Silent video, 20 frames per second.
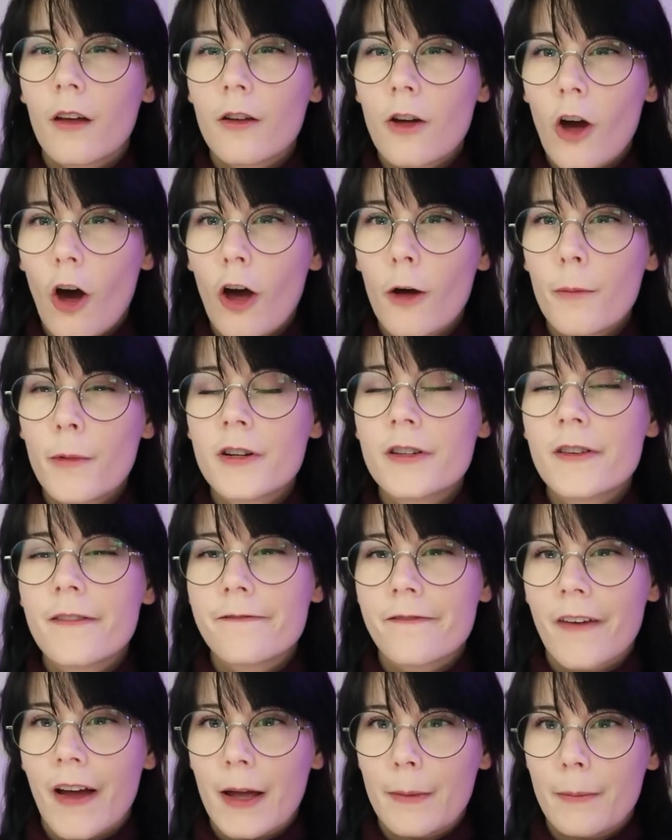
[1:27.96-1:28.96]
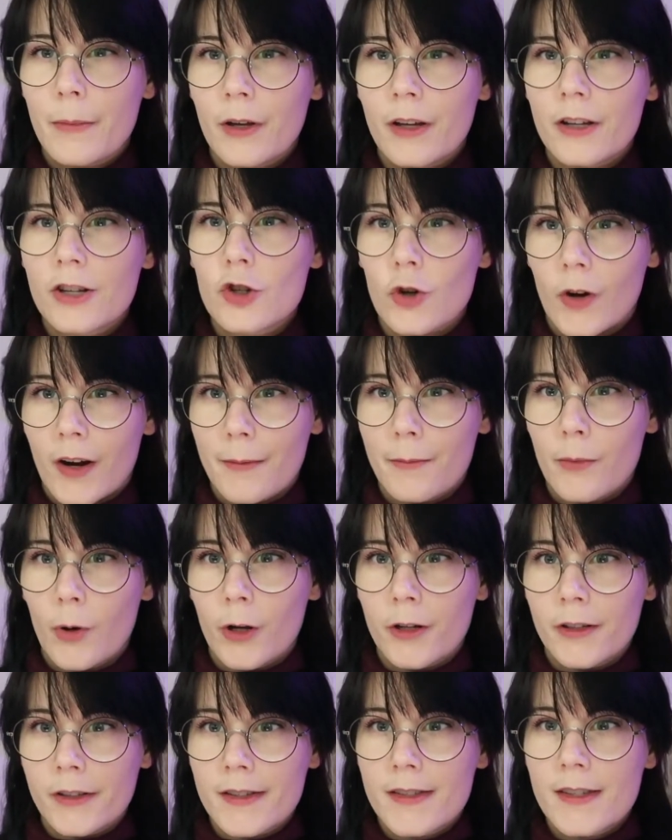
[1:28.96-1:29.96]
Carbon fibre
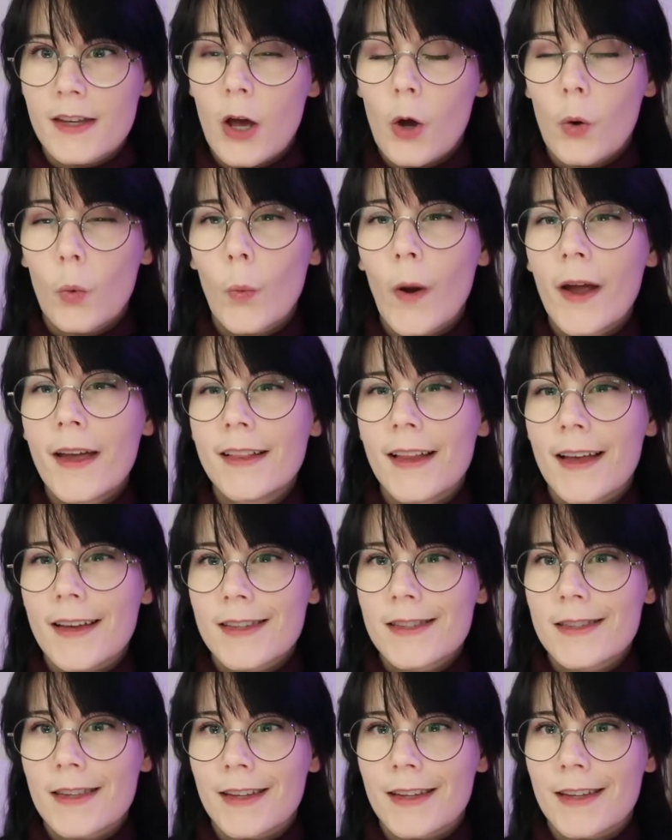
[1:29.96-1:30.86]
tripods weigh less